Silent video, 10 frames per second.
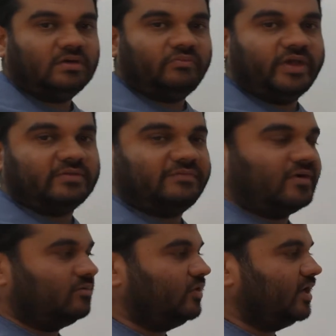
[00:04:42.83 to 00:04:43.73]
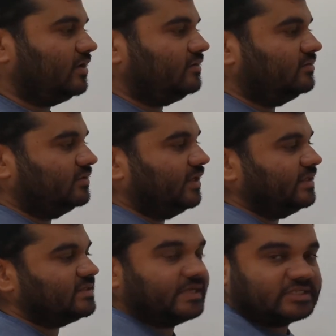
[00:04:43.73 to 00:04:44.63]
we have the formula, that
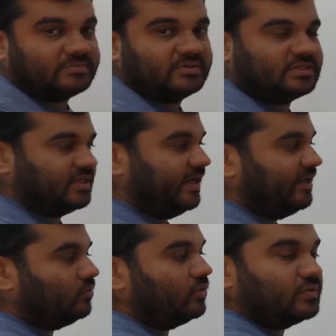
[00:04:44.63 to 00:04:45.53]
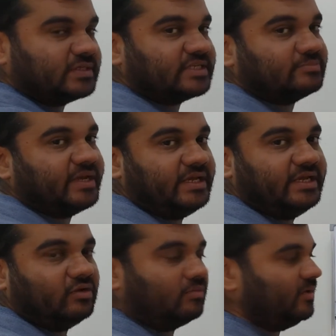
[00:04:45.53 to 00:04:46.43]
is strain equal to stress by E,
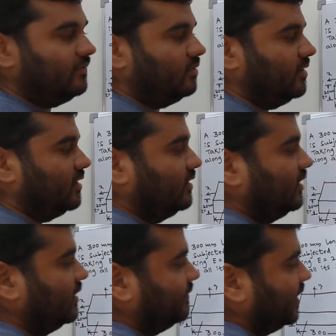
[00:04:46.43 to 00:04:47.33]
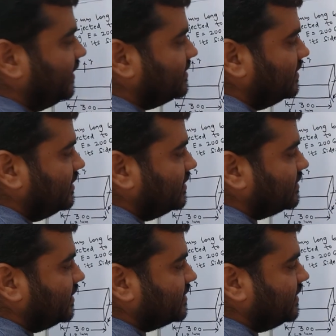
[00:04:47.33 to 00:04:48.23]
normal formula. That is
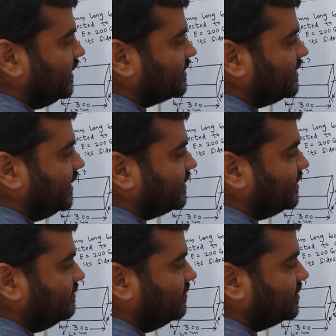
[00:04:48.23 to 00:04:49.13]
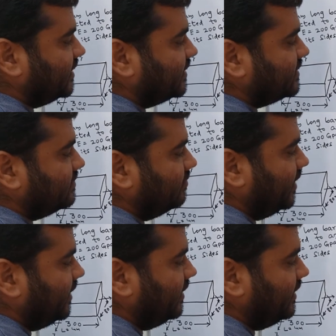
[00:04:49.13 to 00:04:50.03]
stress in x direction, stress
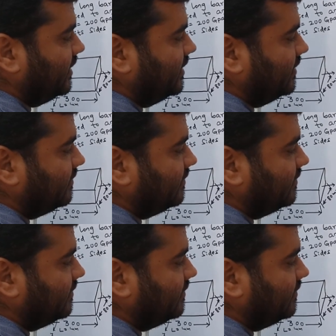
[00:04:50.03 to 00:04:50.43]
by E.